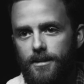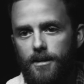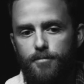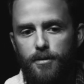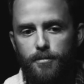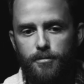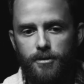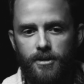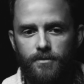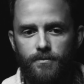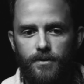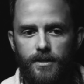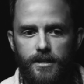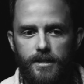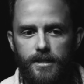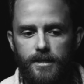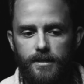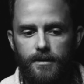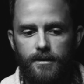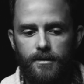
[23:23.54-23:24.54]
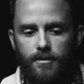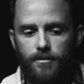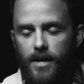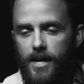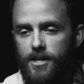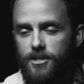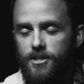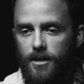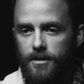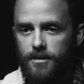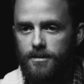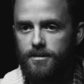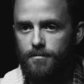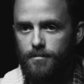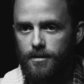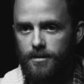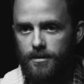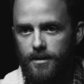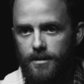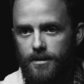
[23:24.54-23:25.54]
people can really, latch on to
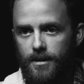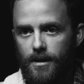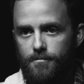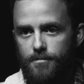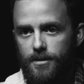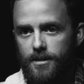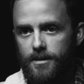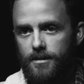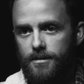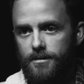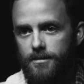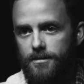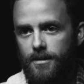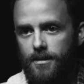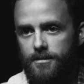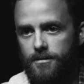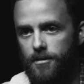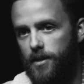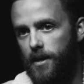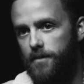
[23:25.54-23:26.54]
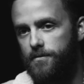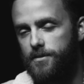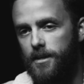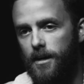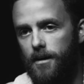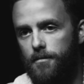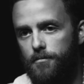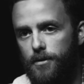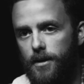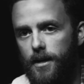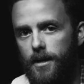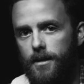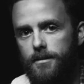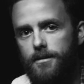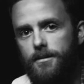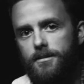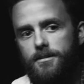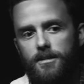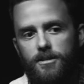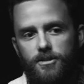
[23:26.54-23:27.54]
something like that because as a lifestyle
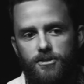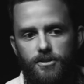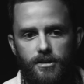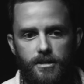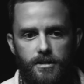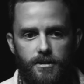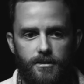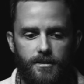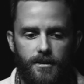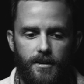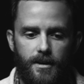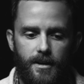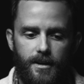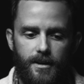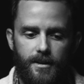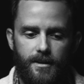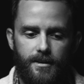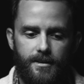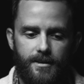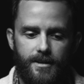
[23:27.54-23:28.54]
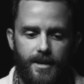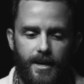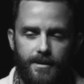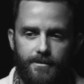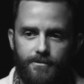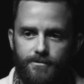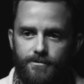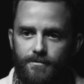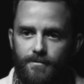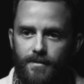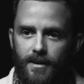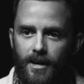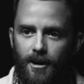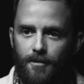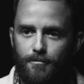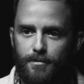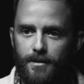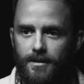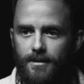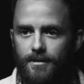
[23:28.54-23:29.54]
brand, essentially you're kind of
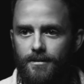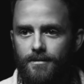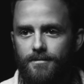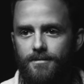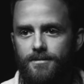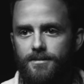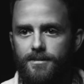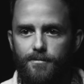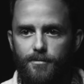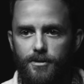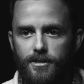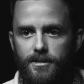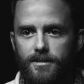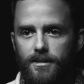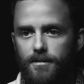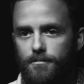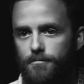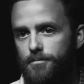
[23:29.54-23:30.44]
helping someone to